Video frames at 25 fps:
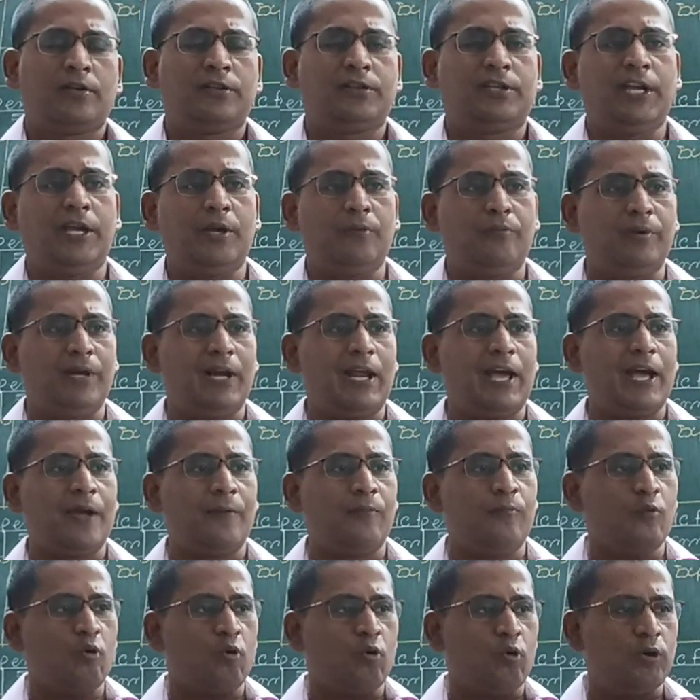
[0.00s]
They will
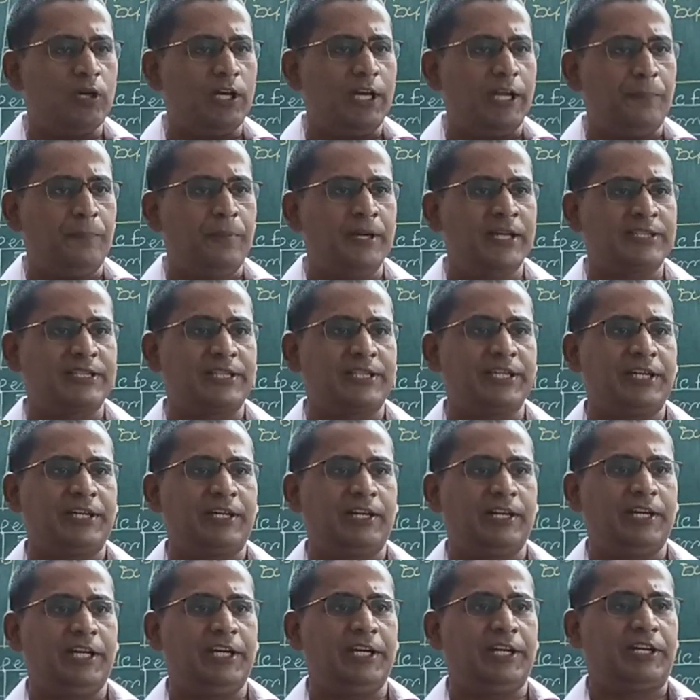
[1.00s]
have only
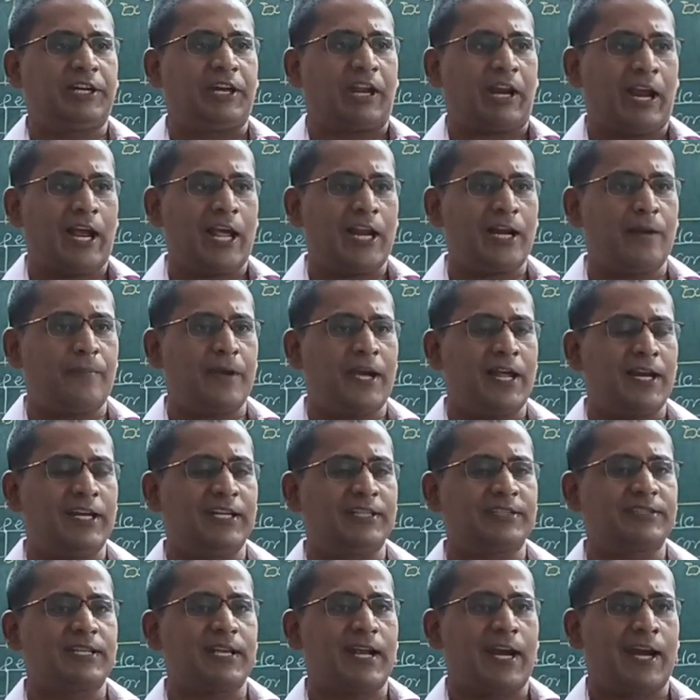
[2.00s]
basically trial
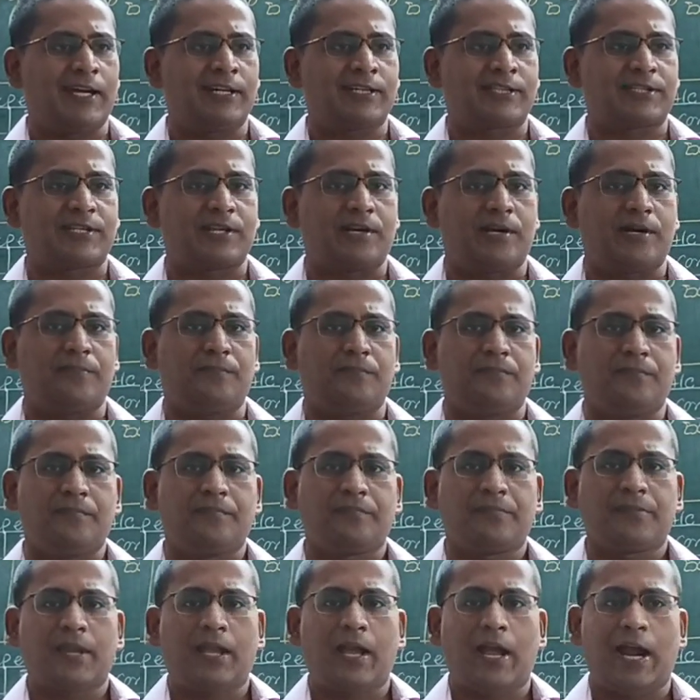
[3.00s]
balance and
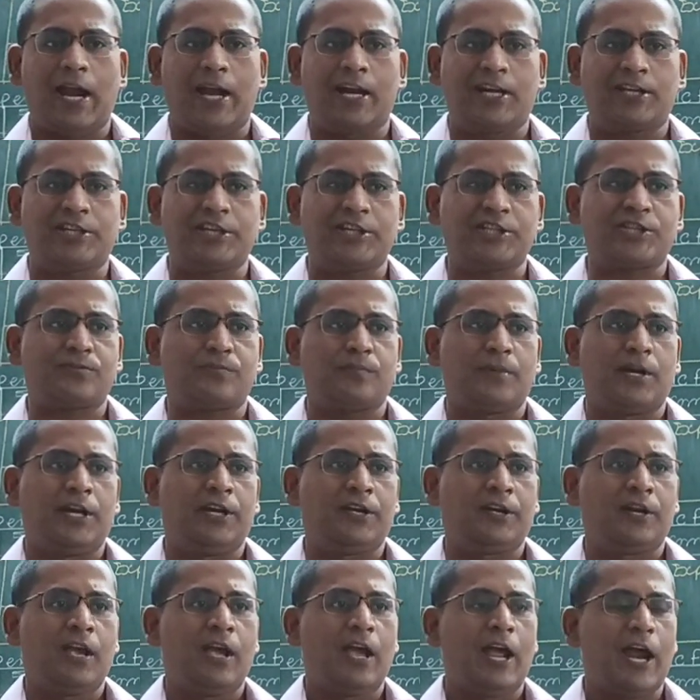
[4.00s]
some
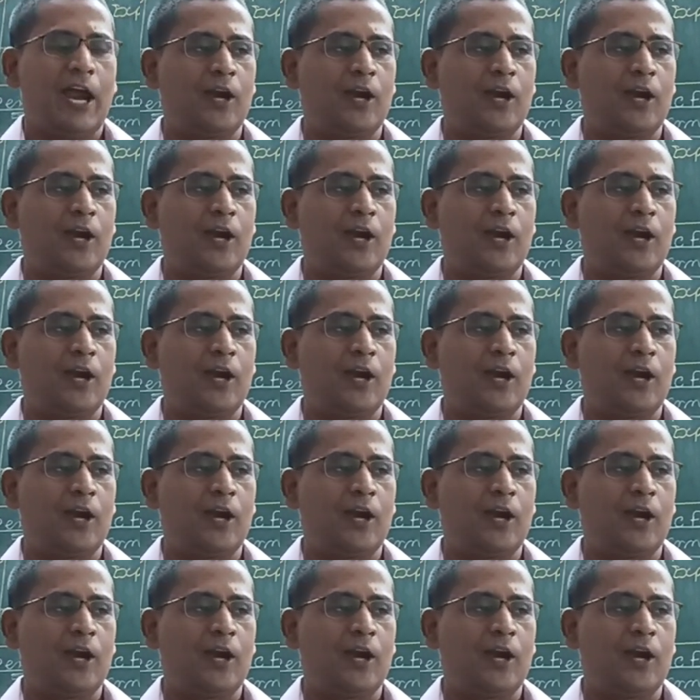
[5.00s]
adjustment,